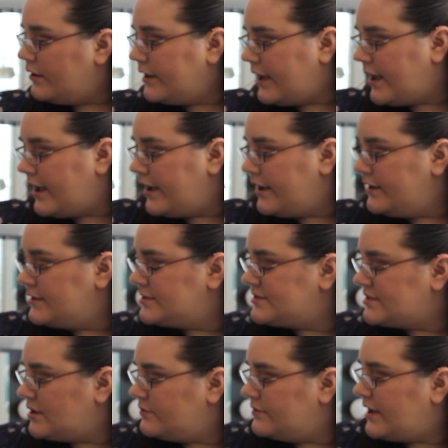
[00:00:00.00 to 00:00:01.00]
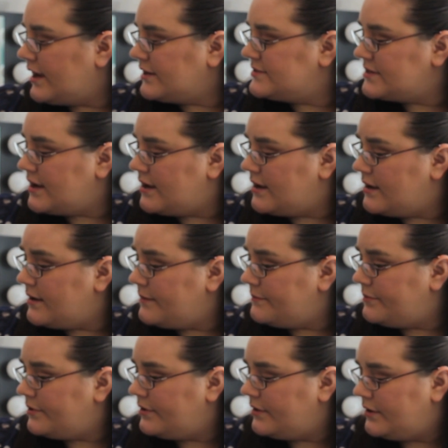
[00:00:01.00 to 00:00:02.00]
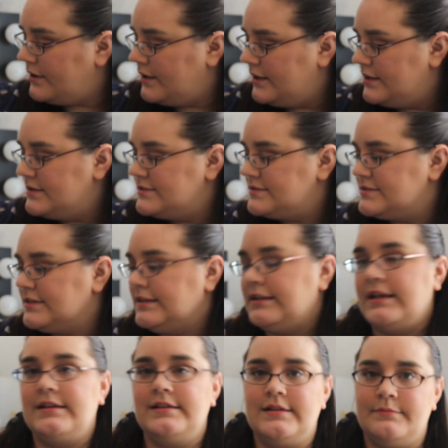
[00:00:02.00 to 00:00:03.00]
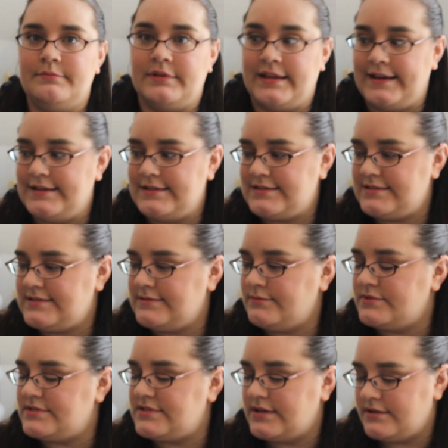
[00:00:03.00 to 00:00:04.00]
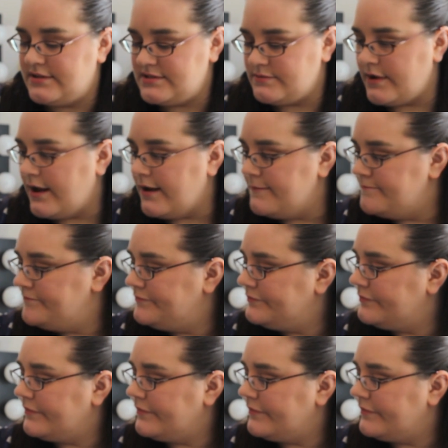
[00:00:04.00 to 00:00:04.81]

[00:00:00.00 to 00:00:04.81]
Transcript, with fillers: Okay, so next up is Glendon Place was there as well.